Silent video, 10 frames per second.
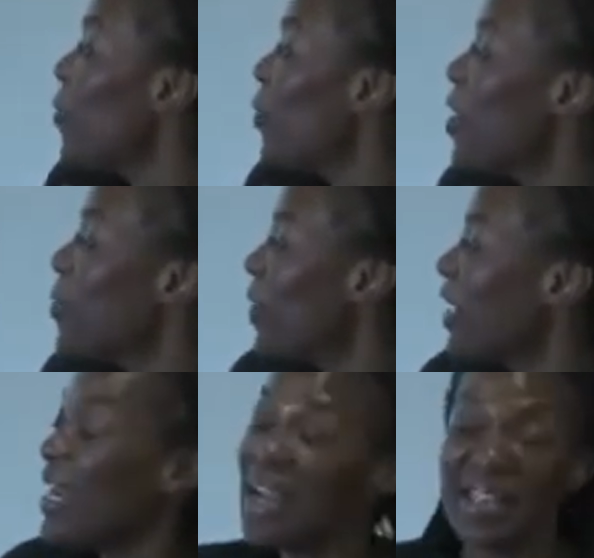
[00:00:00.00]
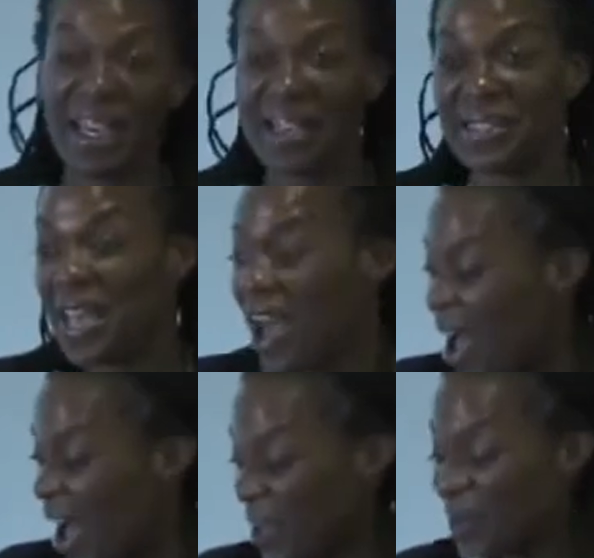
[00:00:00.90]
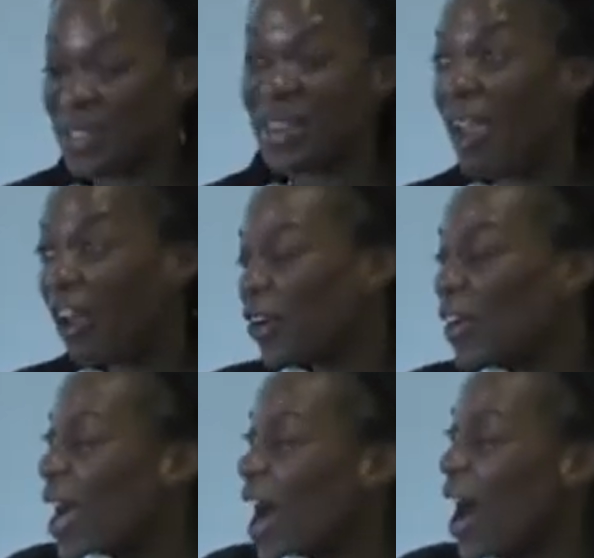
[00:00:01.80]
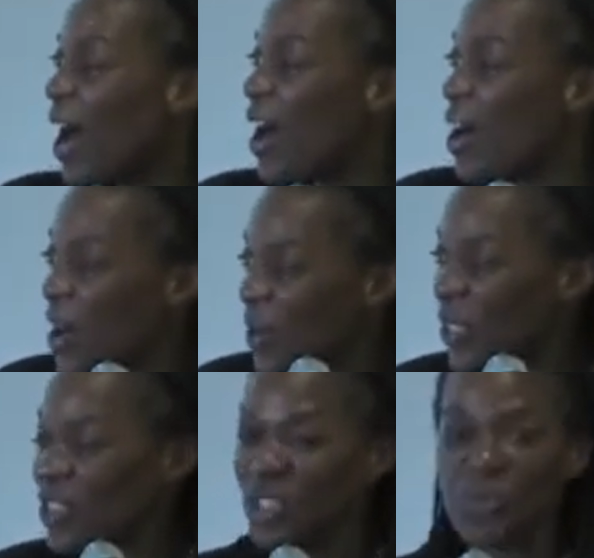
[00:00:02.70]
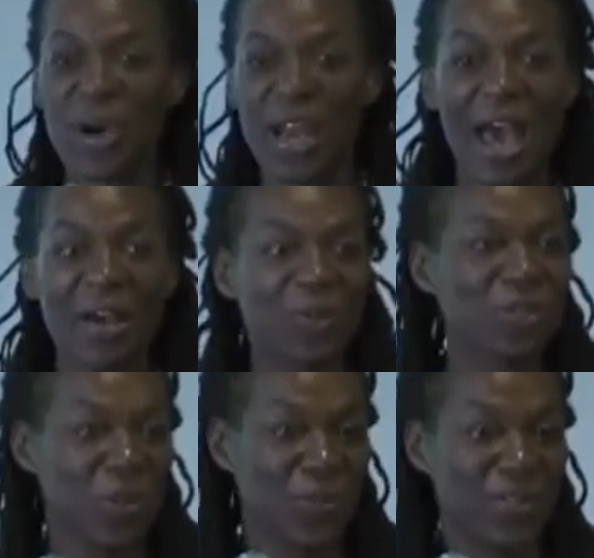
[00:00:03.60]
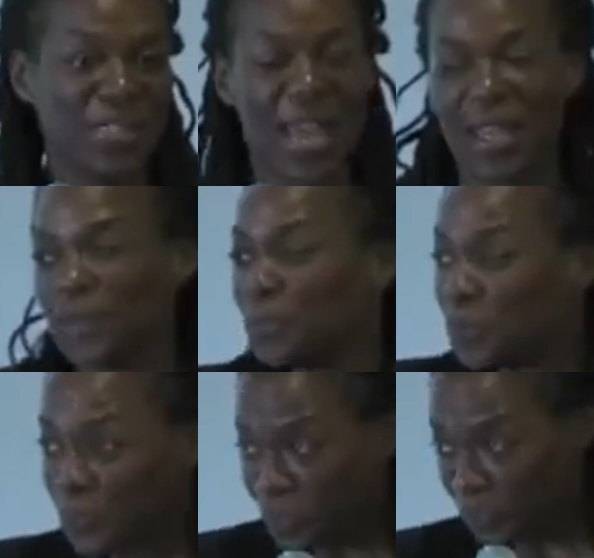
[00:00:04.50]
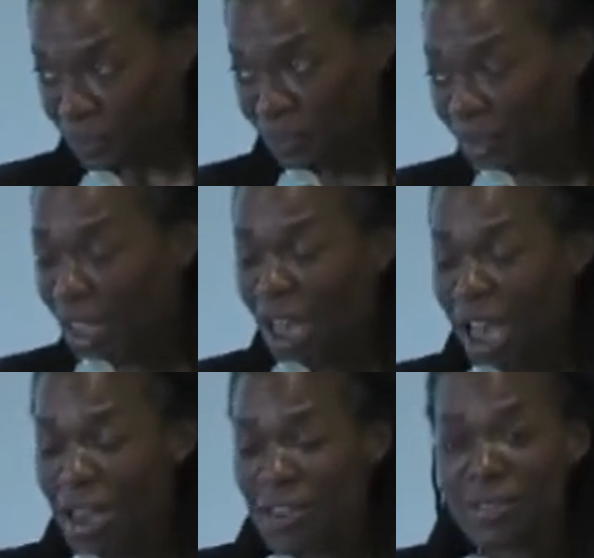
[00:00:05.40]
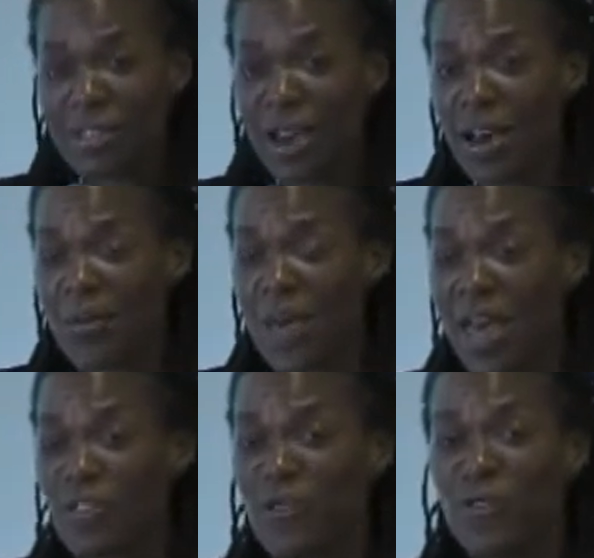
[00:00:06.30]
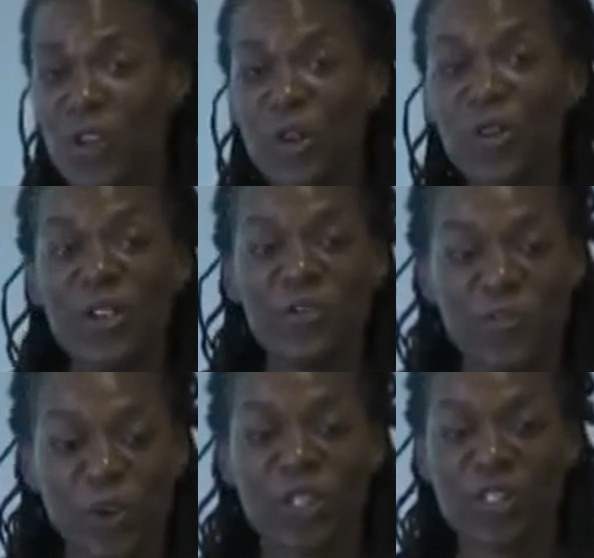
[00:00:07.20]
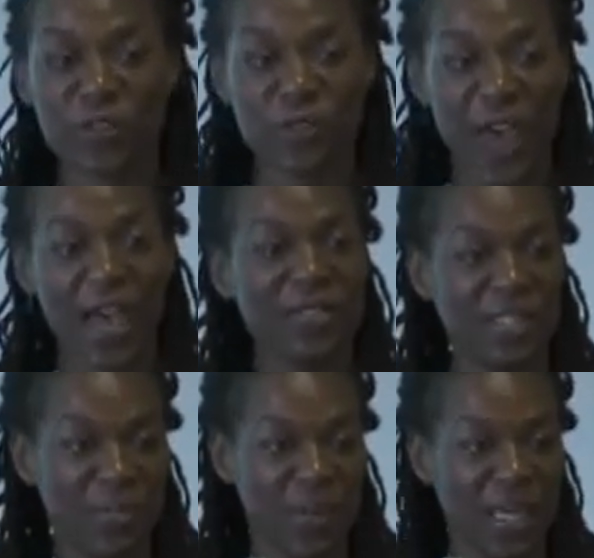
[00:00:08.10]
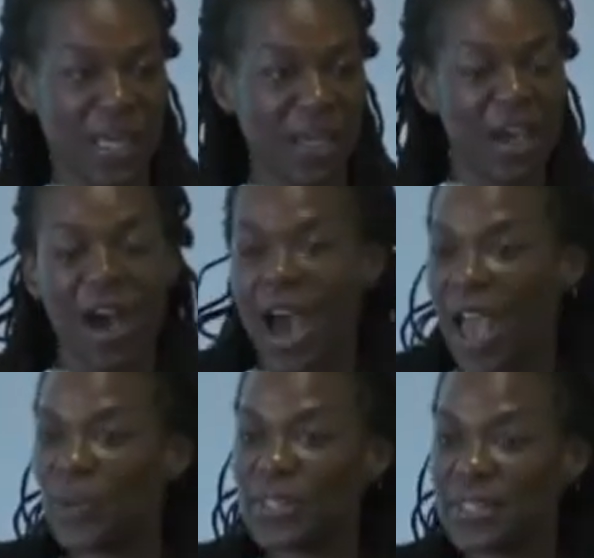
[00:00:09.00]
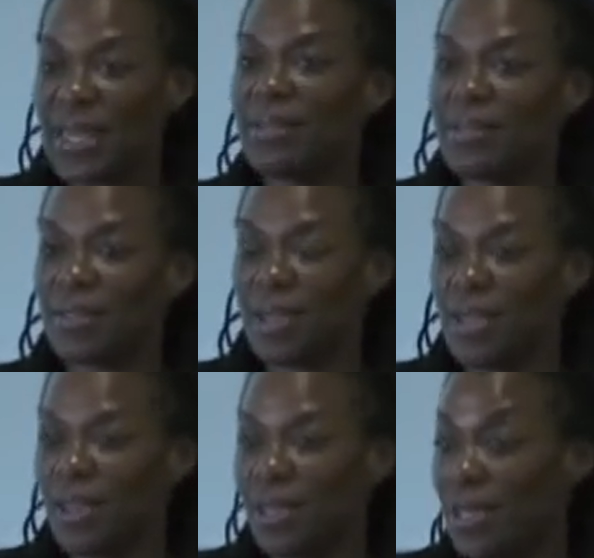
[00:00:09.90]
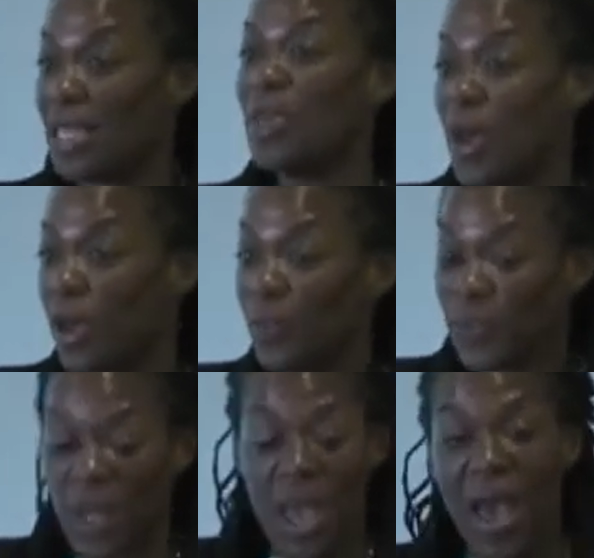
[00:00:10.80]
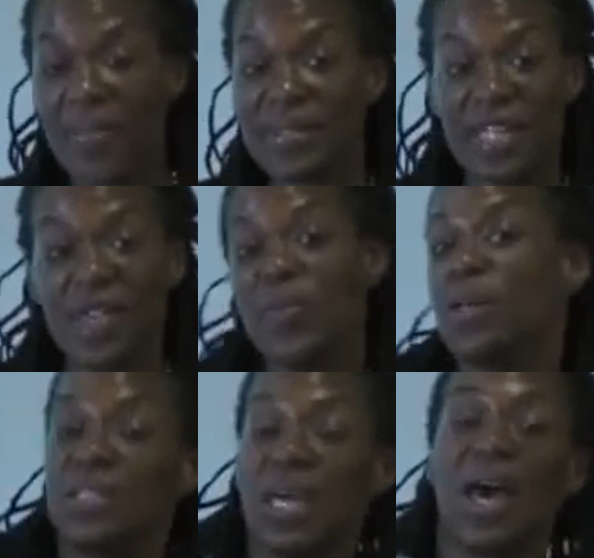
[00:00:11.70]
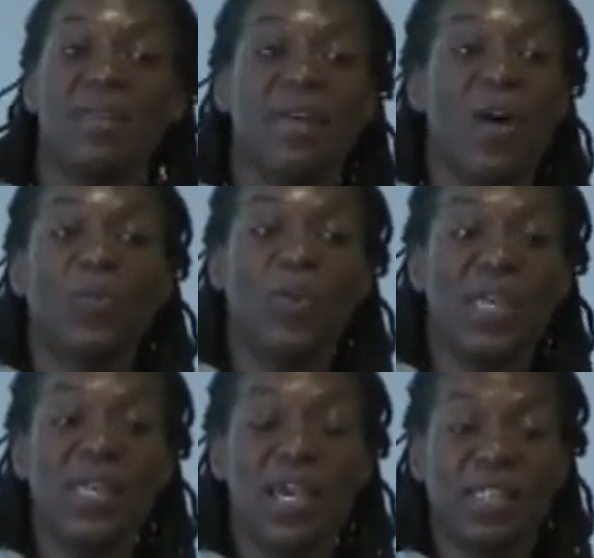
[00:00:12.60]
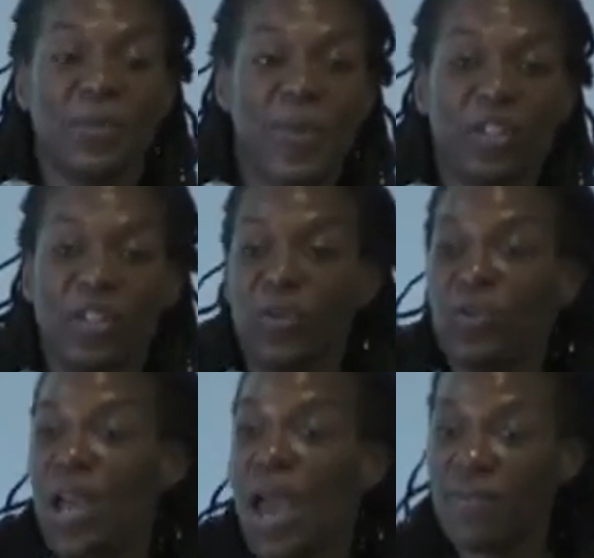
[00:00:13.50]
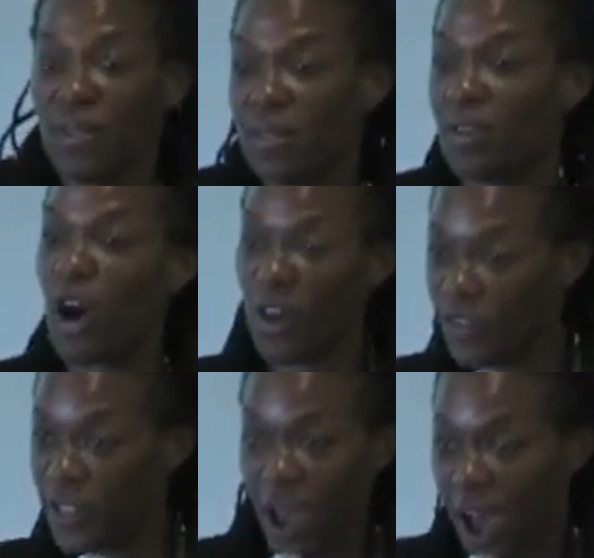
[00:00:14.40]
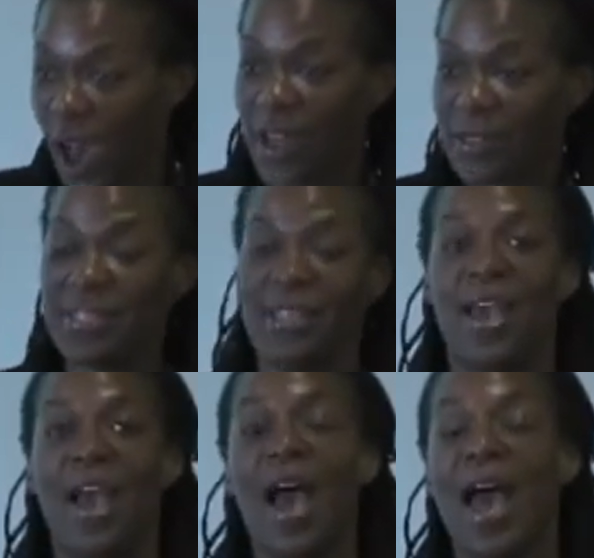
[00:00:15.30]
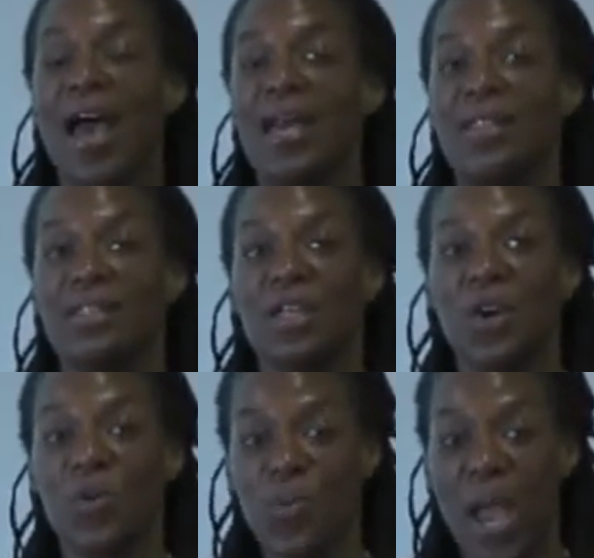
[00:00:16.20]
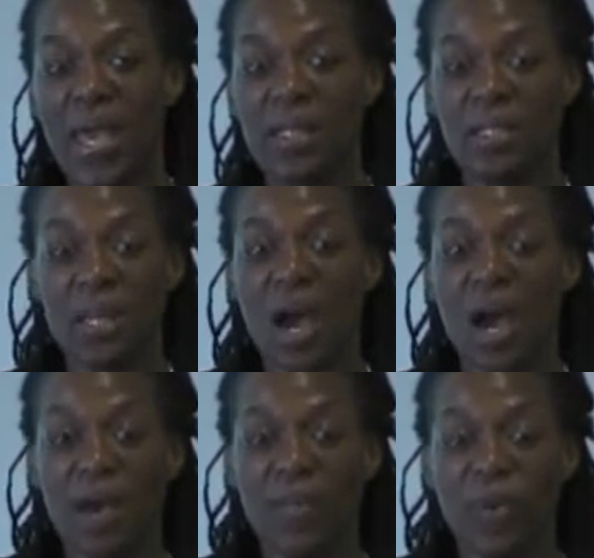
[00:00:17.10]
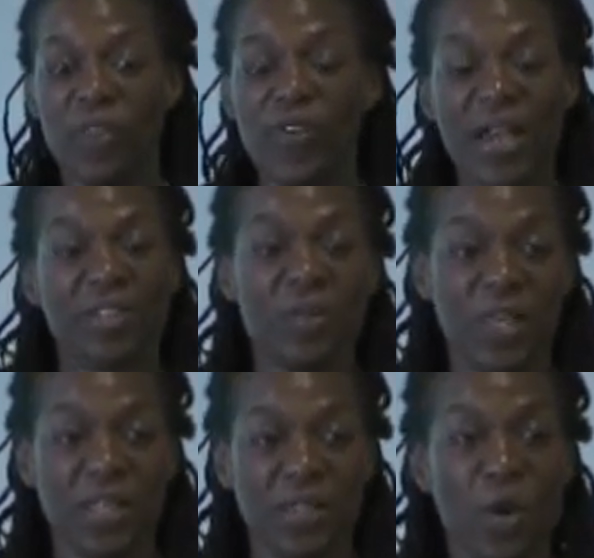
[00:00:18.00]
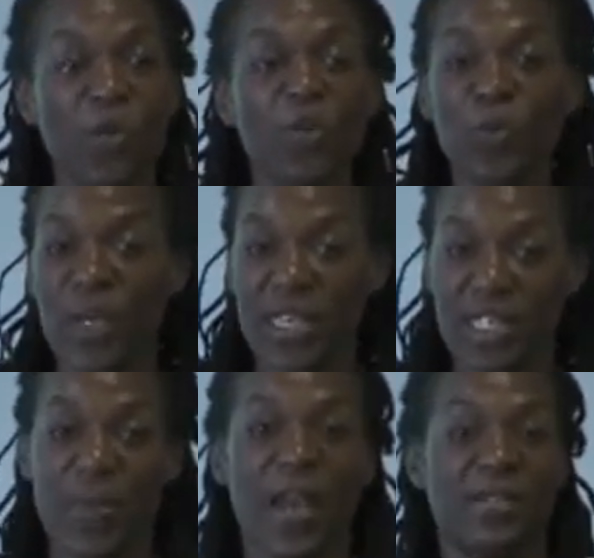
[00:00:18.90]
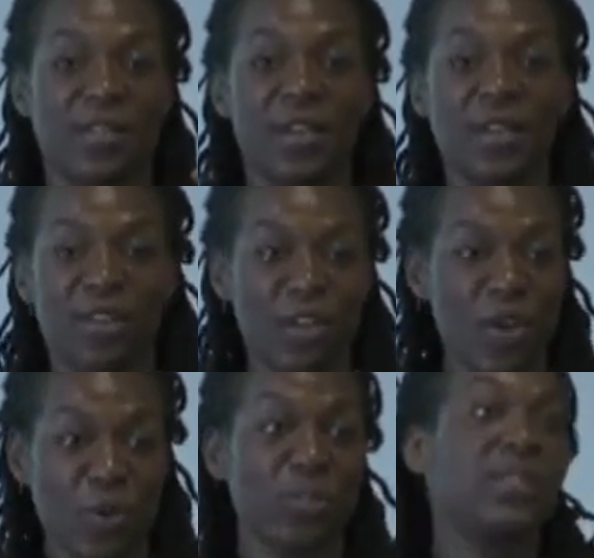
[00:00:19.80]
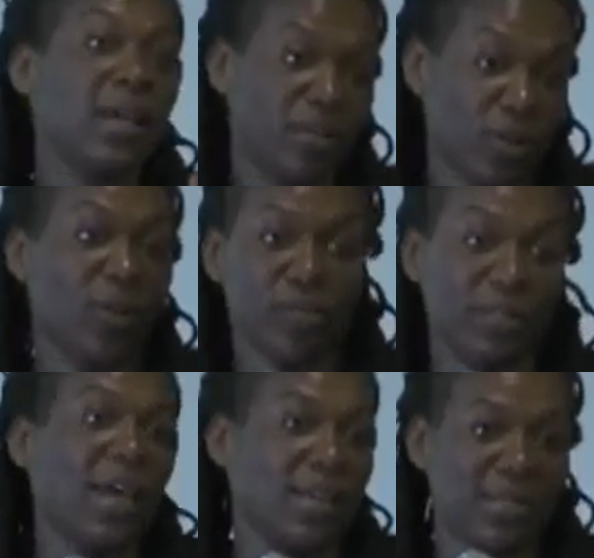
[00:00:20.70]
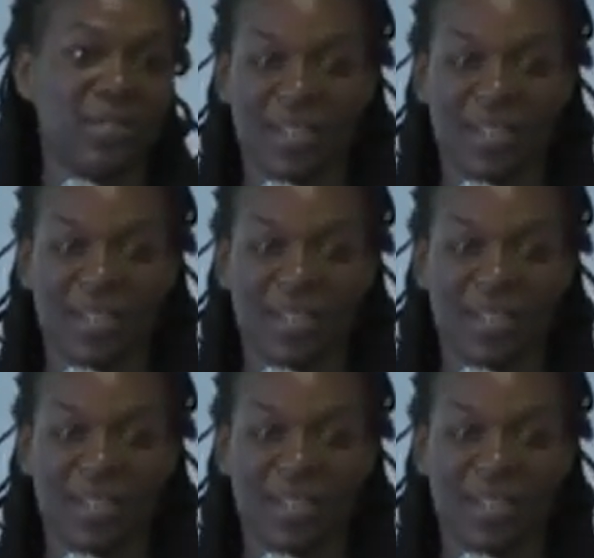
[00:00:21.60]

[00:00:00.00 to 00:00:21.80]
but, but, in any case, I was there, uh, and we had just bought a house, so I was staying. And, um, and the very first faculty meeting, I was sent a, uh, an email. And this email said that we expect you to have the coffee hot. And when, um, when the faculty is over, we expect the notes. Yes, girl. Yes.